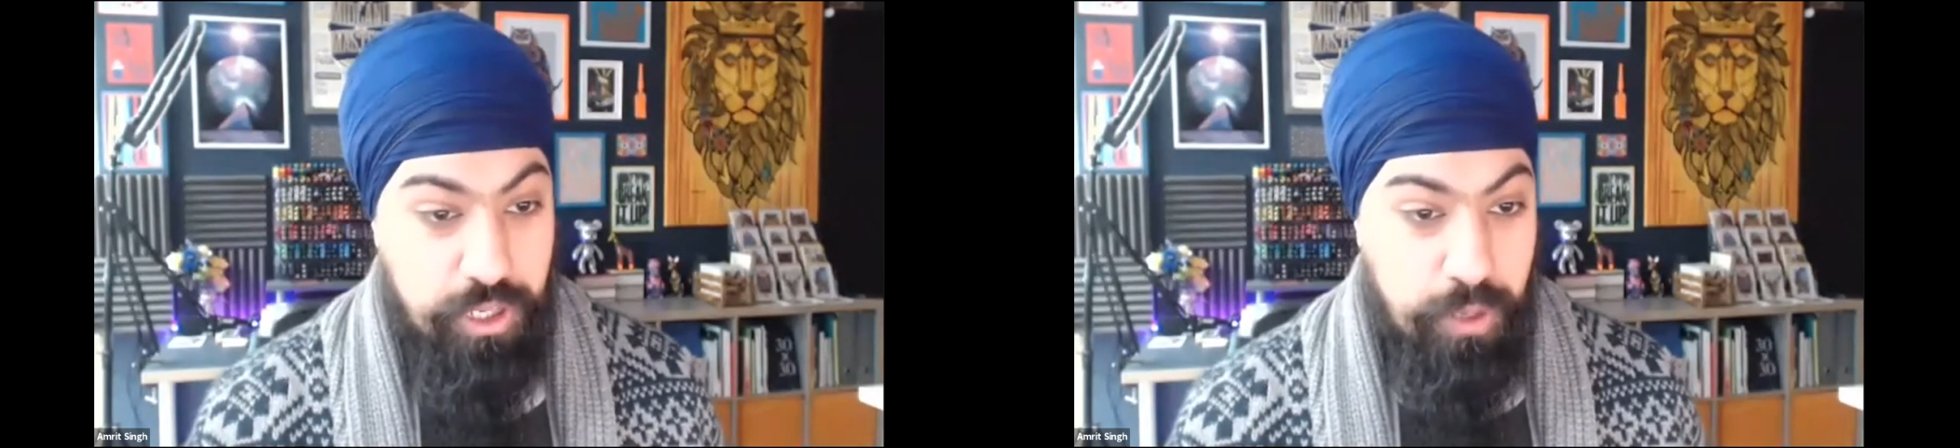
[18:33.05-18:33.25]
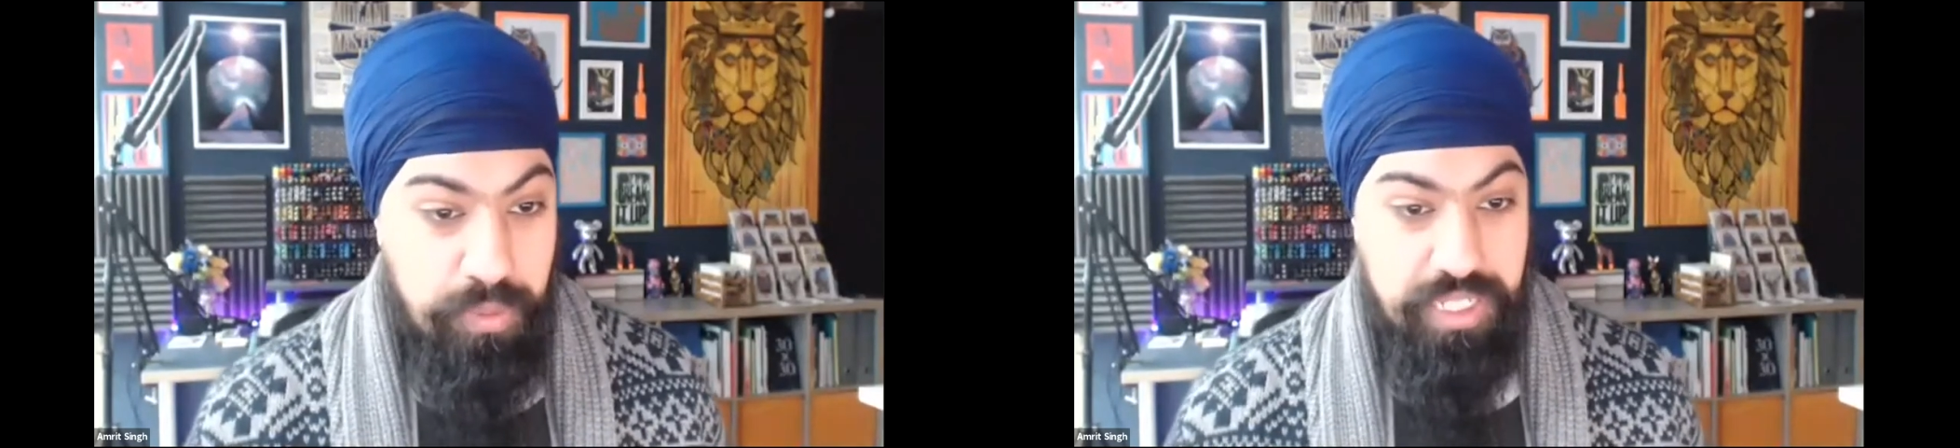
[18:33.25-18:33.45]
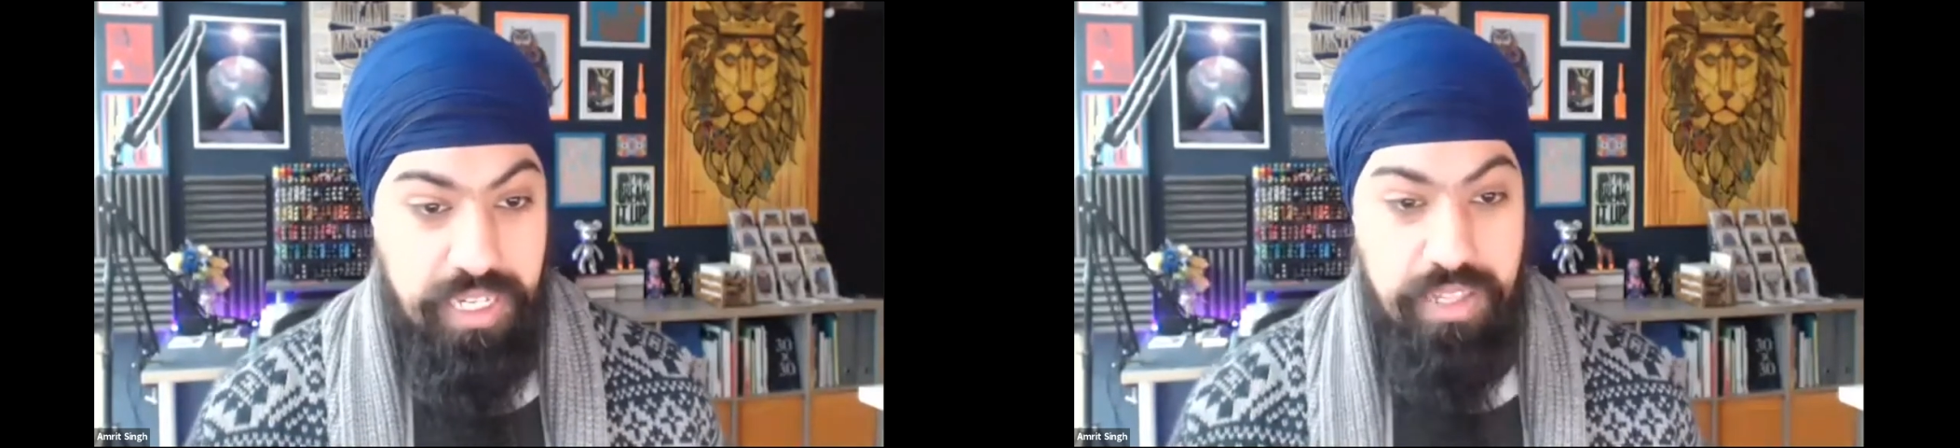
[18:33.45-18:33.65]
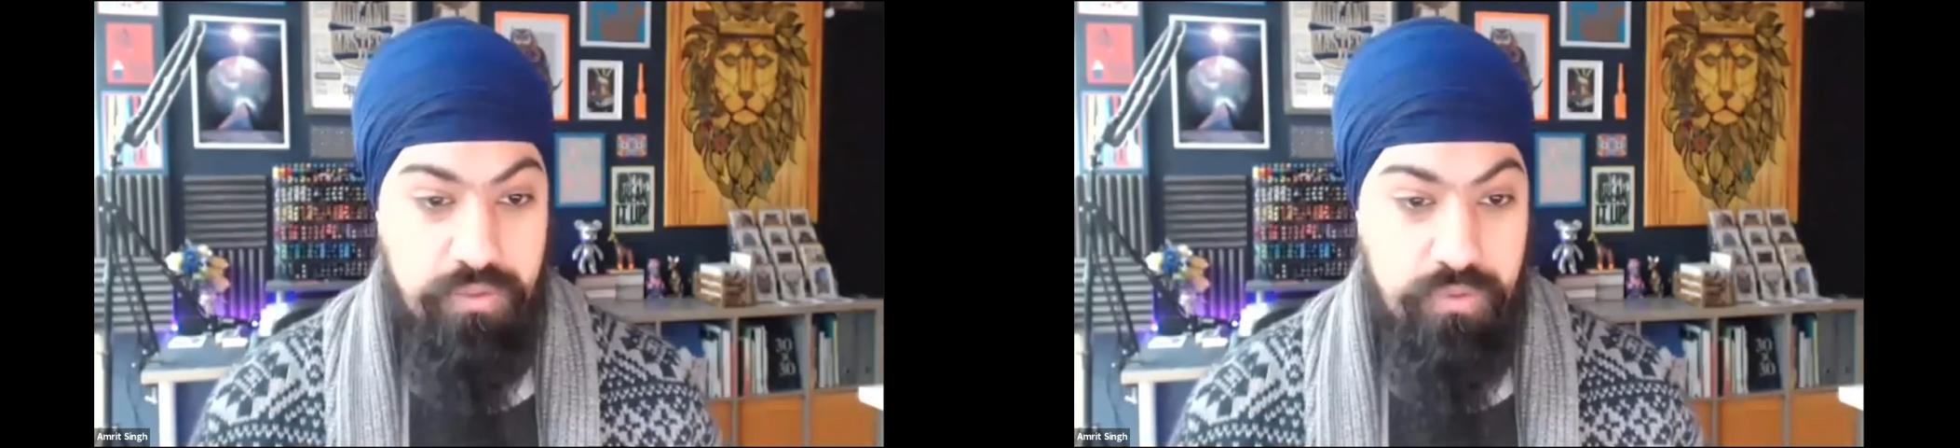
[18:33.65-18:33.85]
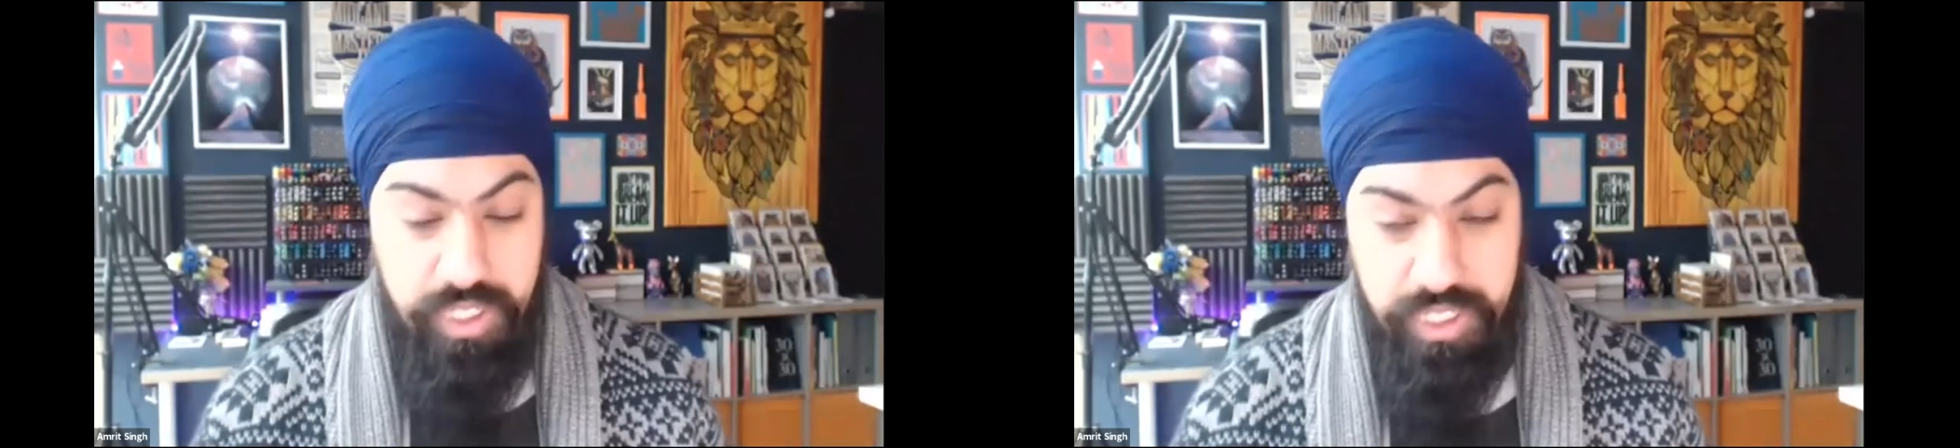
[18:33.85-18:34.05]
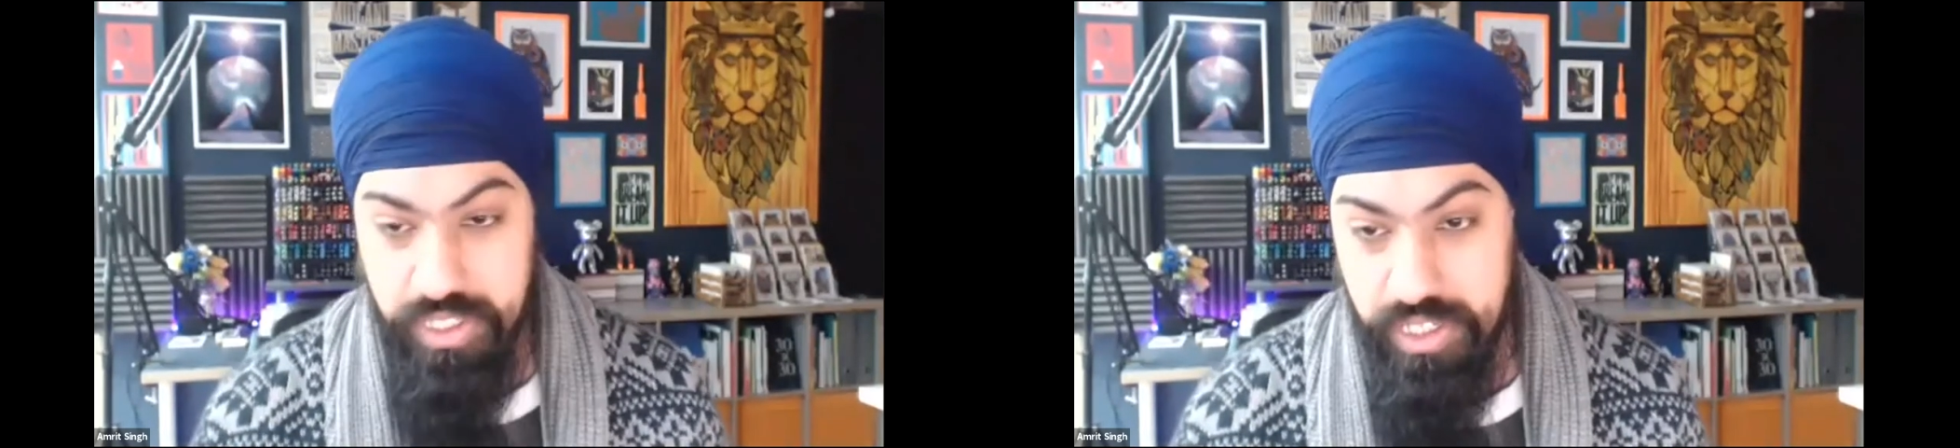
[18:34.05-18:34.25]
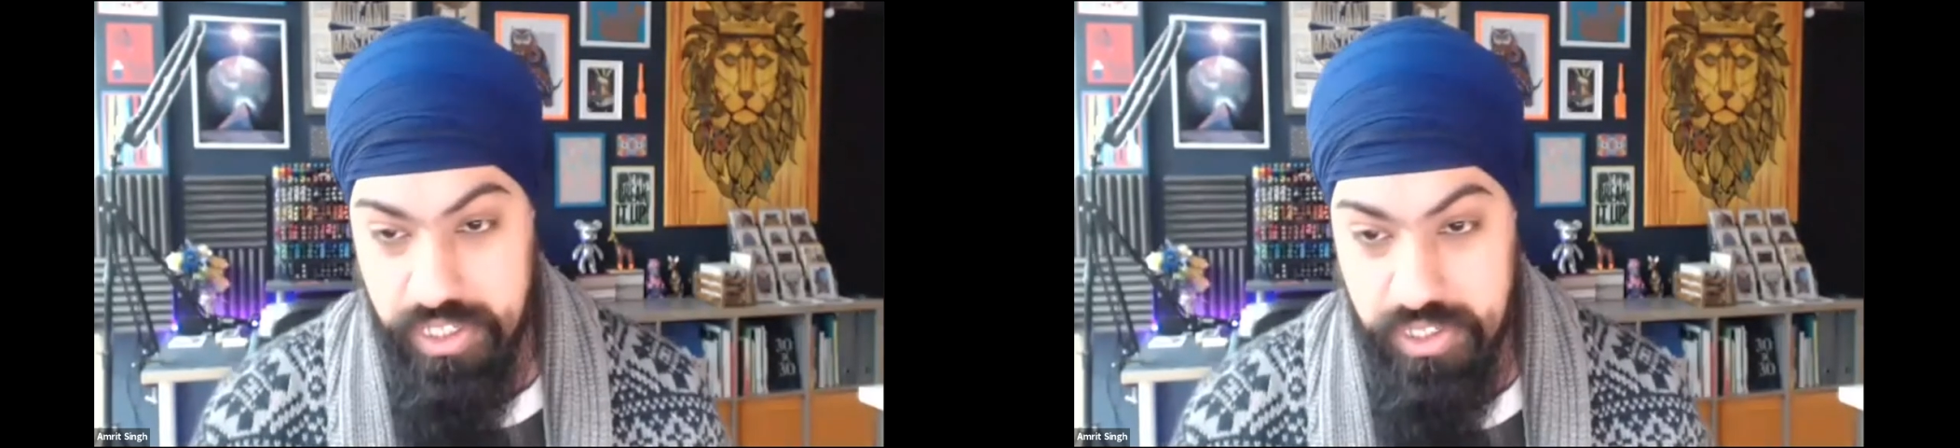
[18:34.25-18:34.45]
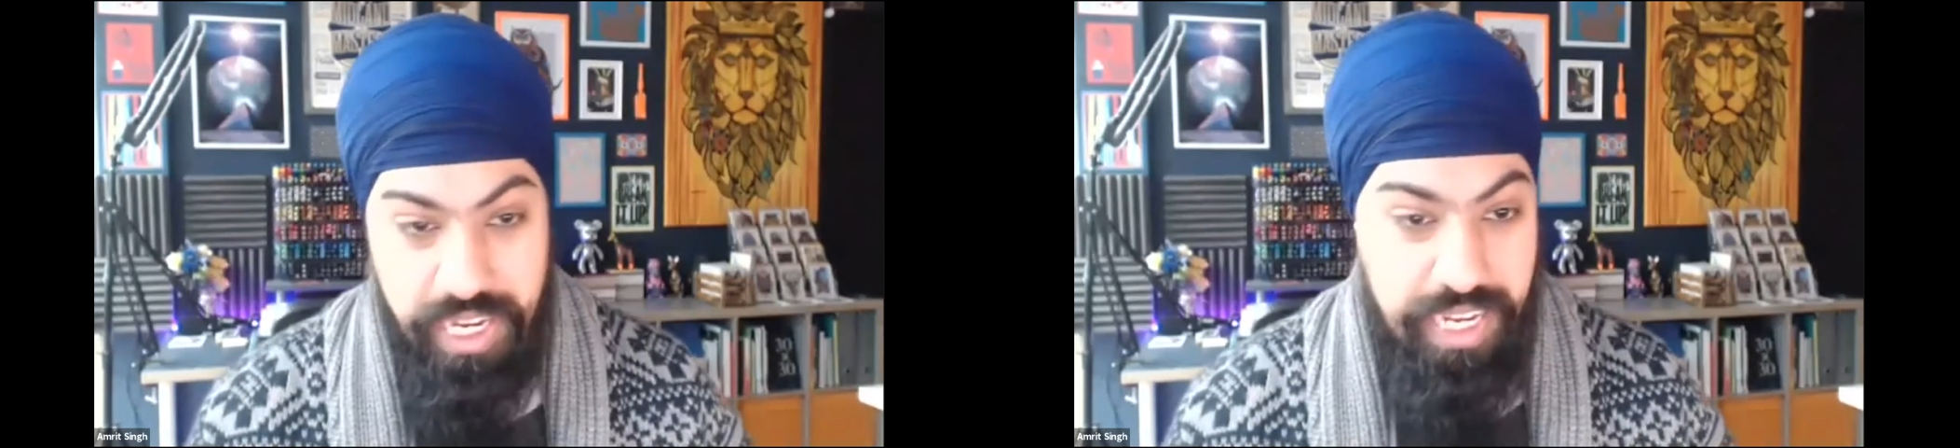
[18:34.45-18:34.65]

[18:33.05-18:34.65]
the coming together of research,